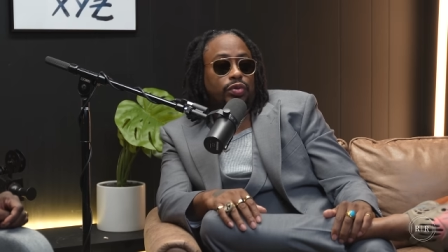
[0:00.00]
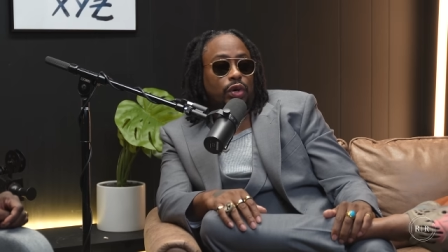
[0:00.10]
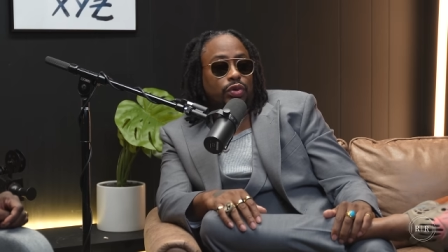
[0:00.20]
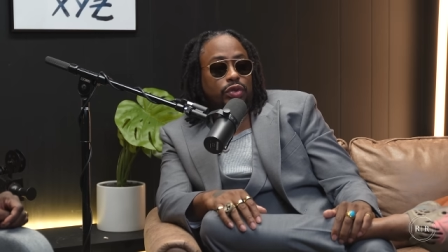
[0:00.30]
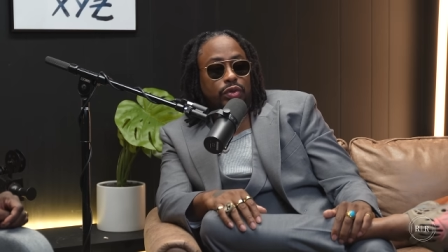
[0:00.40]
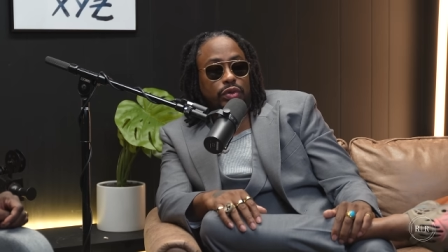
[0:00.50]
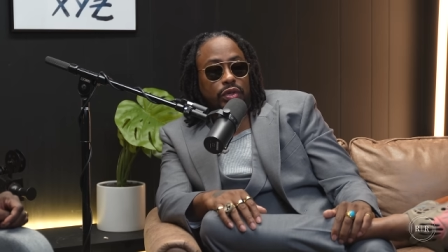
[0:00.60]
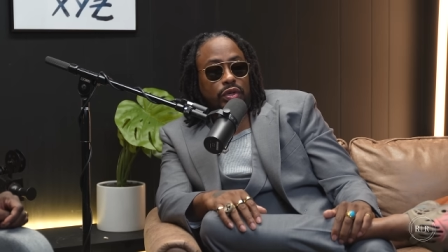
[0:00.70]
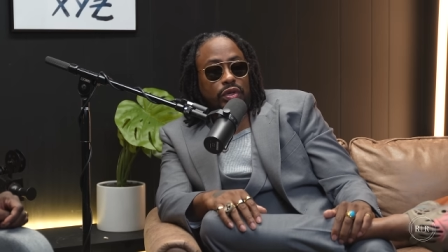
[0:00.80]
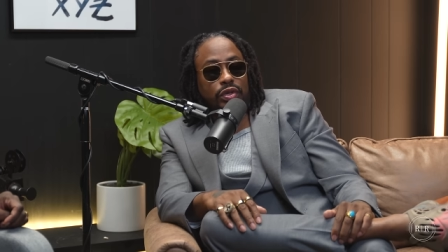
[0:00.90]
those
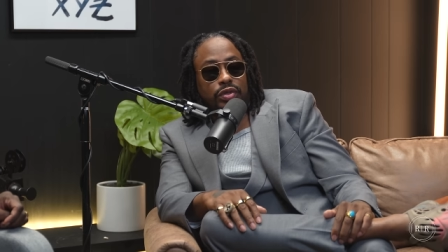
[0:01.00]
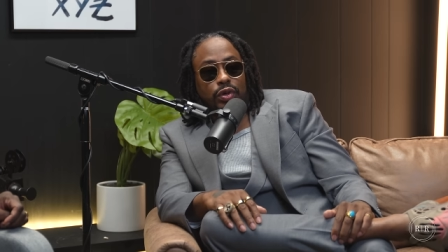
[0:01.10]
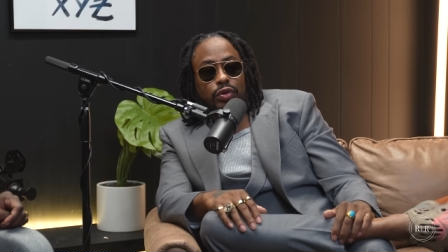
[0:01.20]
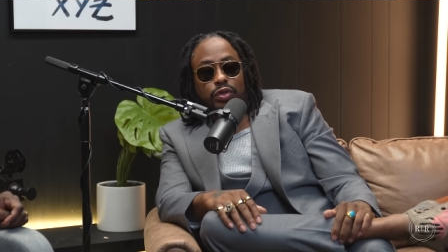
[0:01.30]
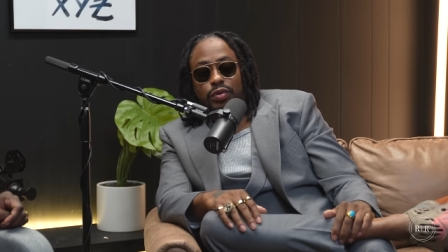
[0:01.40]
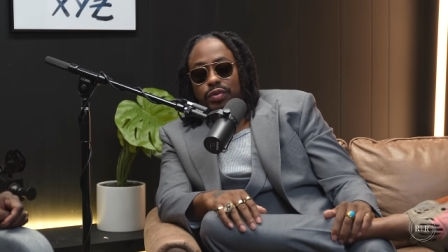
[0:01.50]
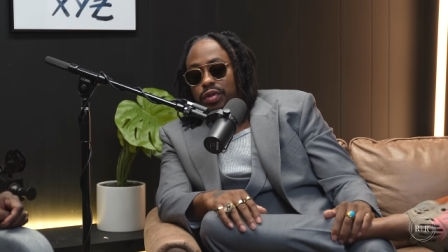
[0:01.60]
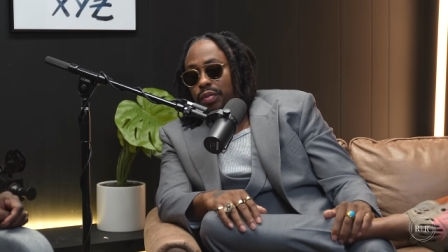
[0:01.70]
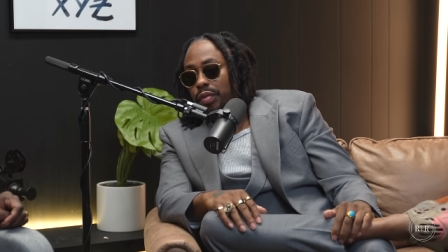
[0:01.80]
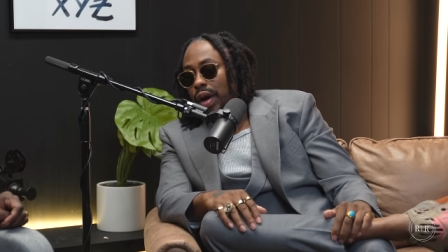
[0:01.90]
are
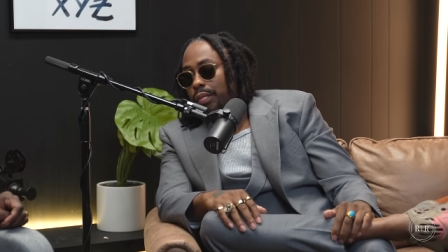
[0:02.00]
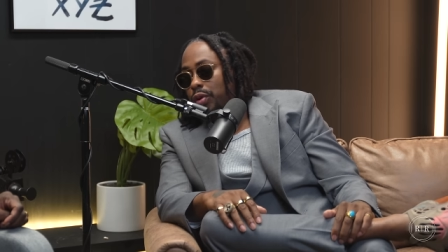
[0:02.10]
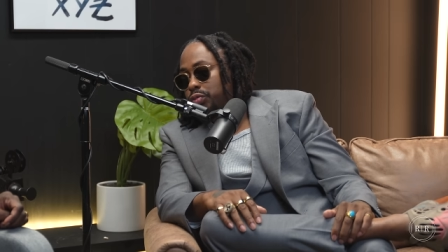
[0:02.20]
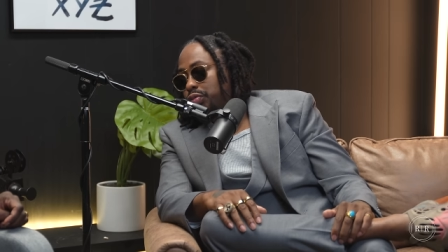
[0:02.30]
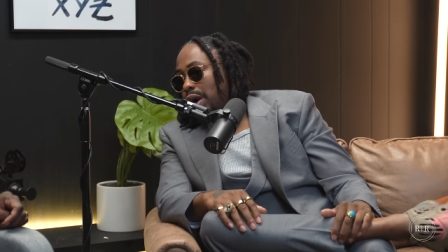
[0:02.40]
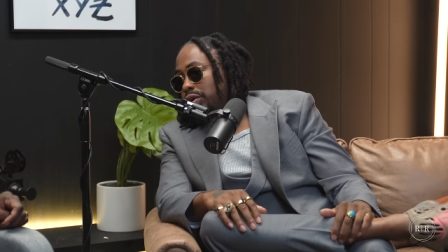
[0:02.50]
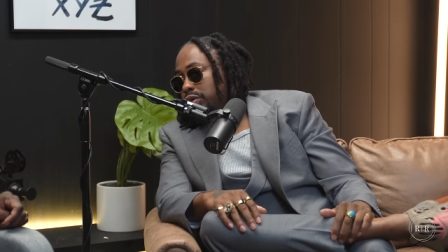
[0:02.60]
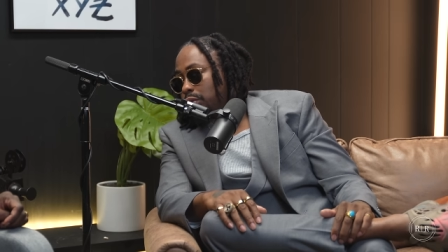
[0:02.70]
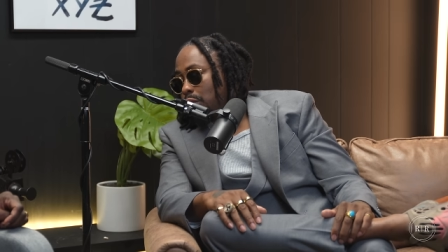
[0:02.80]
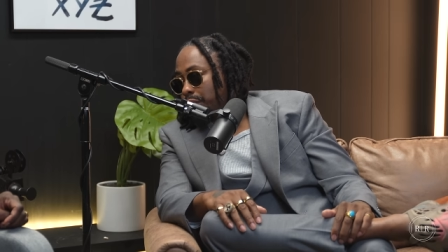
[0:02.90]
some of my most proudest
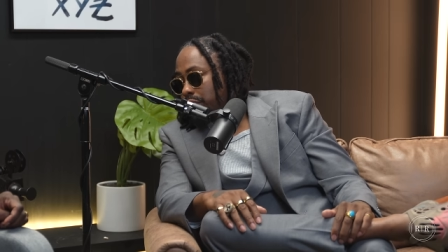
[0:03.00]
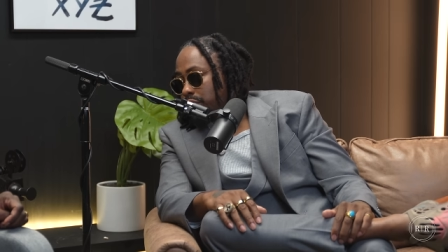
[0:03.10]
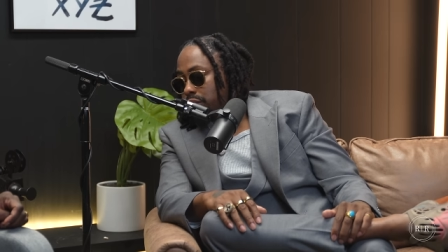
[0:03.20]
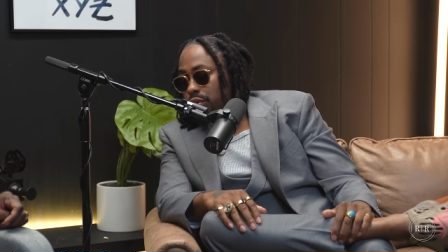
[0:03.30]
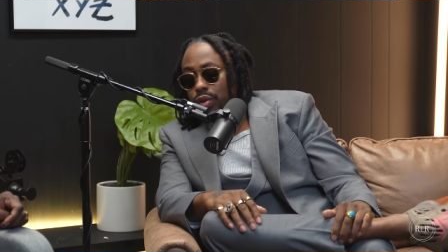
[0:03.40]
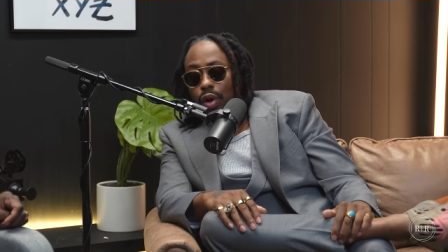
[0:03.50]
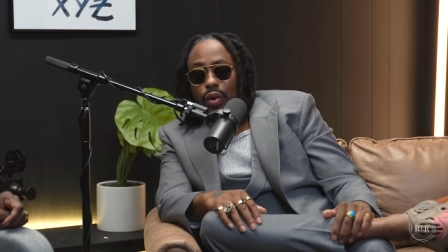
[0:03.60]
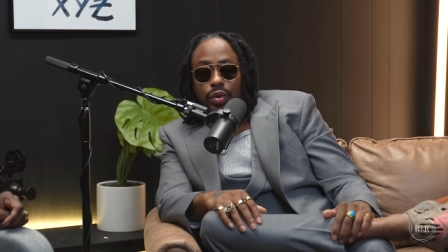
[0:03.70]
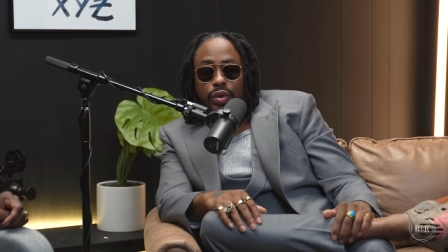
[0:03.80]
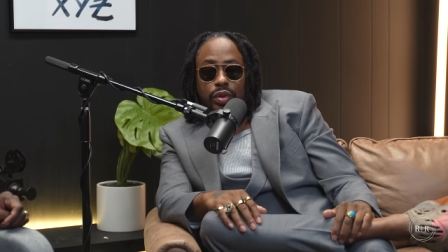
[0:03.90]
moments, you know,